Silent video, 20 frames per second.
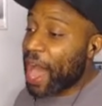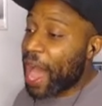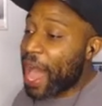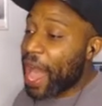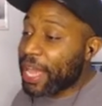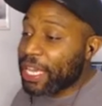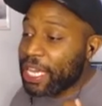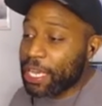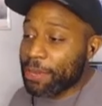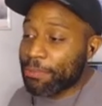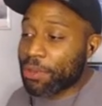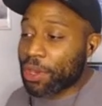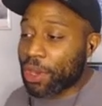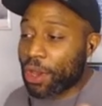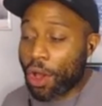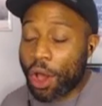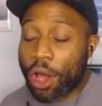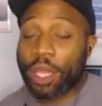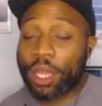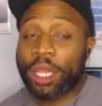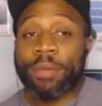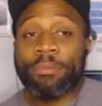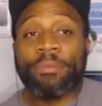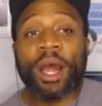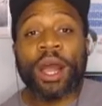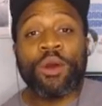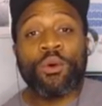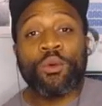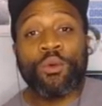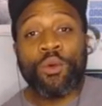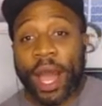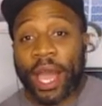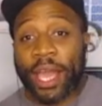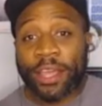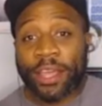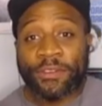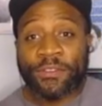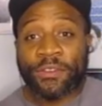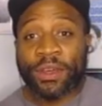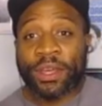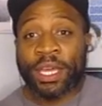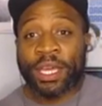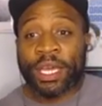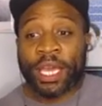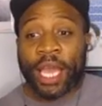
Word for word: I keep calling my wife,